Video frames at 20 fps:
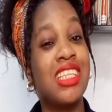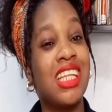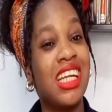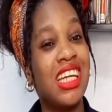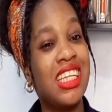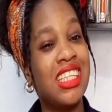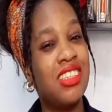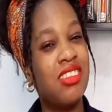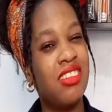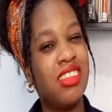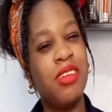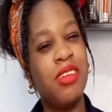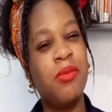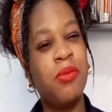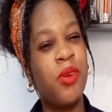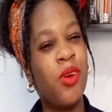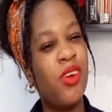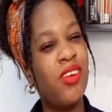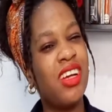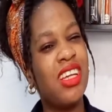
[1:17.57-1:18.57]
the
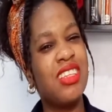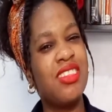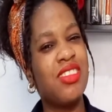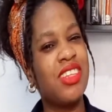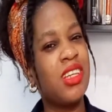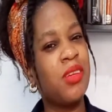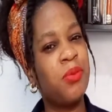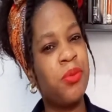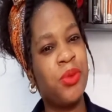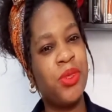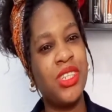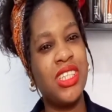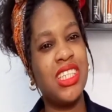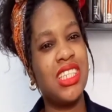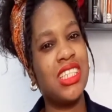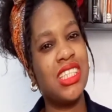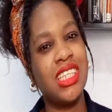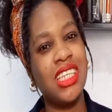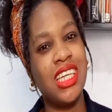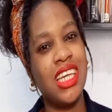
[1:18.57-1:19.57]
cover is really
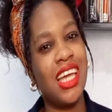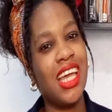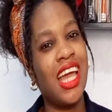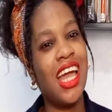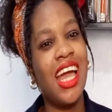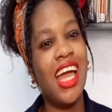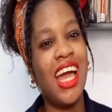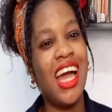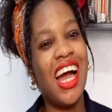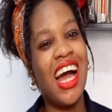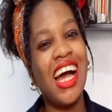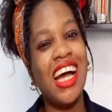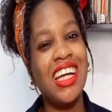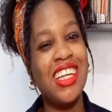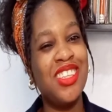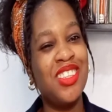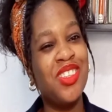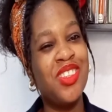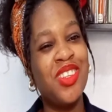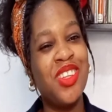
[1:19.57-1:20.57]
pretty
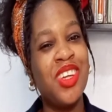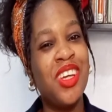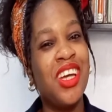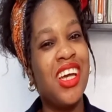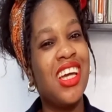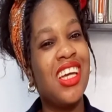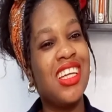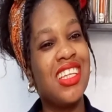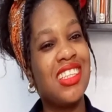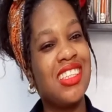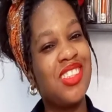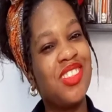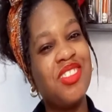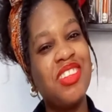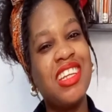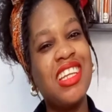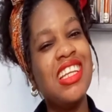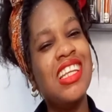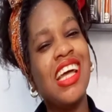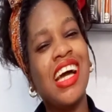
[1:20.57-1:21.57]
and it's
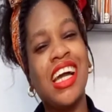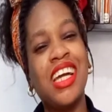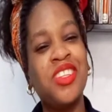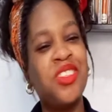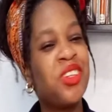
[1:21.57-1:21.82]
really nice.